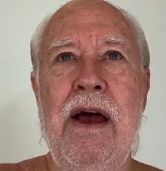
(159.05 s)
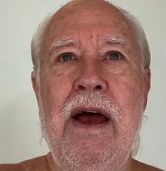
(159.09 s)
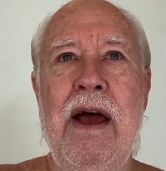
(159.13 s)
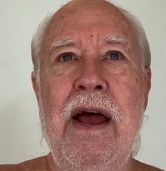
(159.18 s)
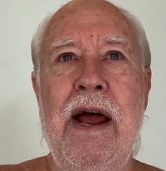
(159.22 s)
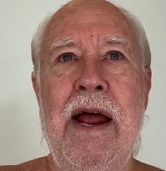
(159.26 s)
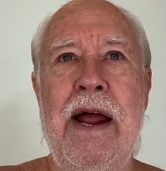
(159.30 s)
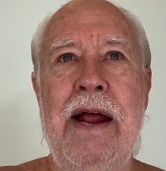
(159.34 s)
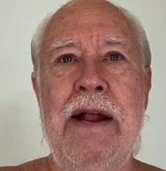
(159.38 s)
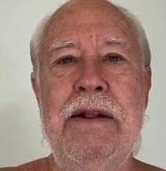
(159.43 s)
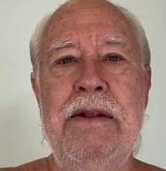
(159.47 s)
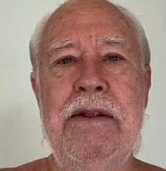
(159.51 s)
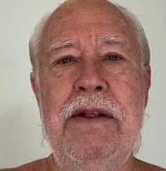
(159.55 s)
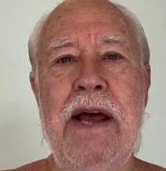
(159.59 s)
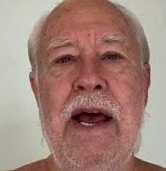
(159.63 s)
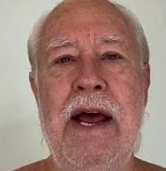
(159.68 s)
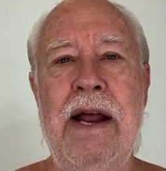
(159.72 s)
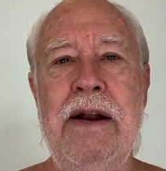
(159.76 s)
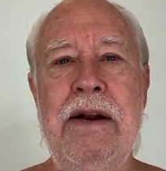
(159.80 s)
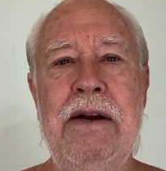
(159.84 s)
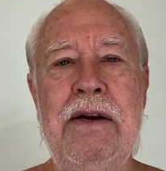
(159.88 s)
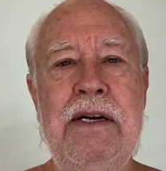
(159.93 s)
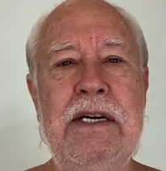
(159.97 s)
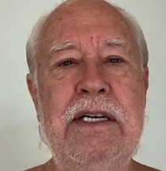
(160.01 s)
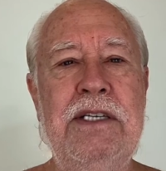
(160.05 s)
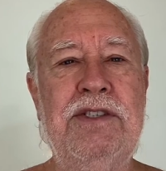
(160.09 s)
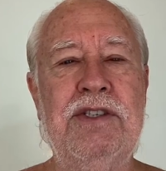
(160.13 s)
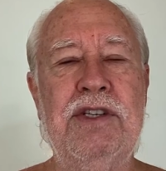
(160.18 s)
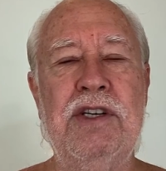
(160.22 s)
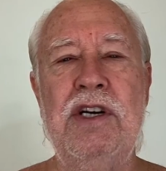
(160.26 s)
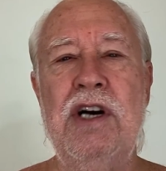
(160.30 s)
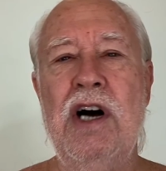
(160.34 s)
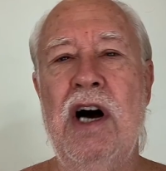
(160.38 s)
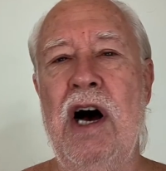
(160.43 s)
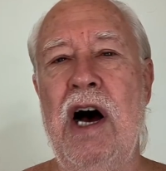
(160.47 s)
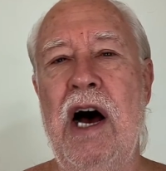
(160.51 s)
And then it's
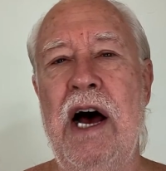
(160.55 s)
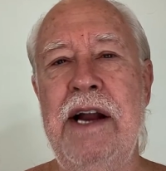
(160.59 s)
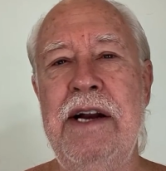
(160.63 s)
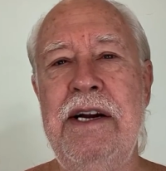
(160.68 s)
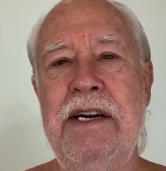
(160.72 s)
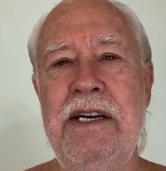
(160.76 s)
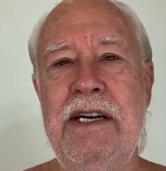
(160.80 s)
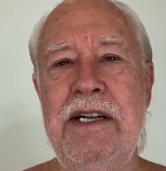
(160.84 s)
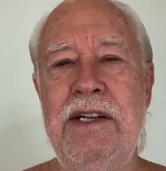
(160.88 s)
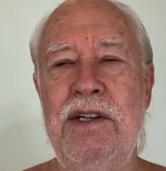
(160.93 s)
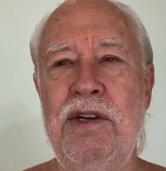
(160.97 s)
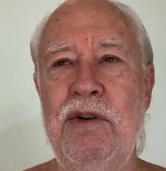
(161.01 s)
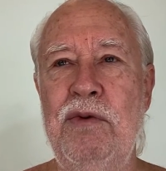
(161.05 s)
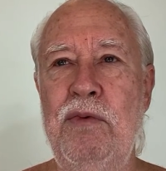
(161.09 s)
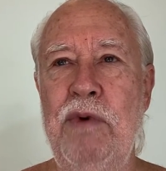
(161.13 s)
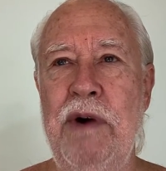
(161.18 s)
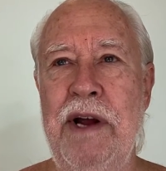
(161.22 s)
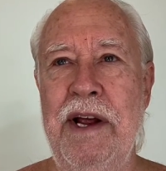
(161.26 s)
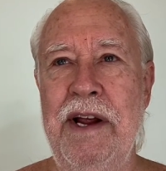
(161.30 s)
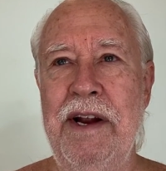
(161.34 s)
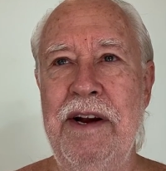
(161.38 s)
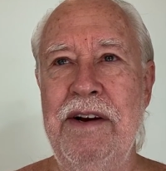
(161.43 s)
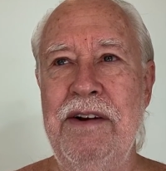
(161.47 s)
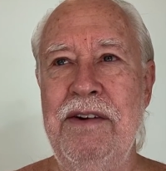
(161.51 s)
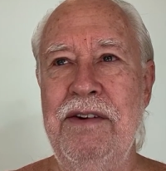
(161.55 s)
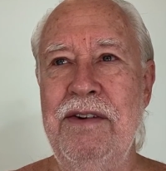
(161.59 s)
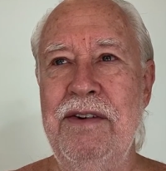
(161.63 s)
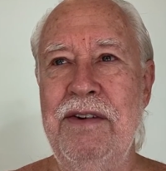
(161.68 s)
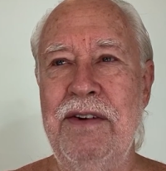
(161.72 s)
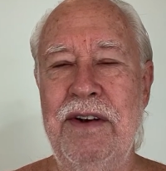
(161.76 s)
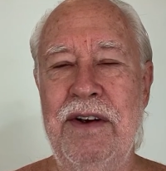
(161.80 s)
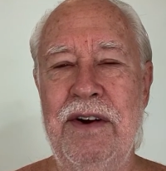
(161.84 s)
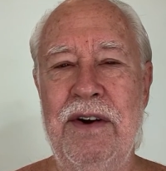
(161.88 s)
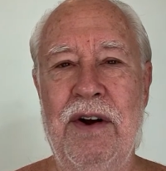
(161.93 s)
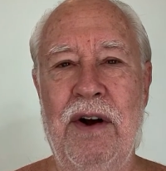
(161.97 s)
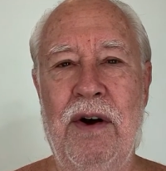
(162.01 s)
gone in the wind,
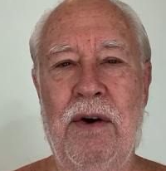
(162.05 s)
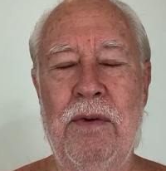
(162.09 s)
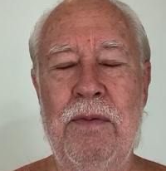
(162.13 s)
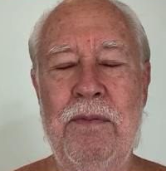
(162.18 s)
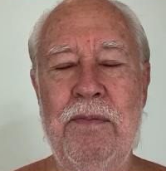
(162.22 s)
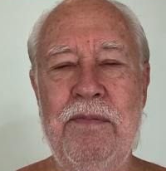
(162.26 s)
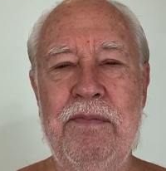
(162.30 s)
you know.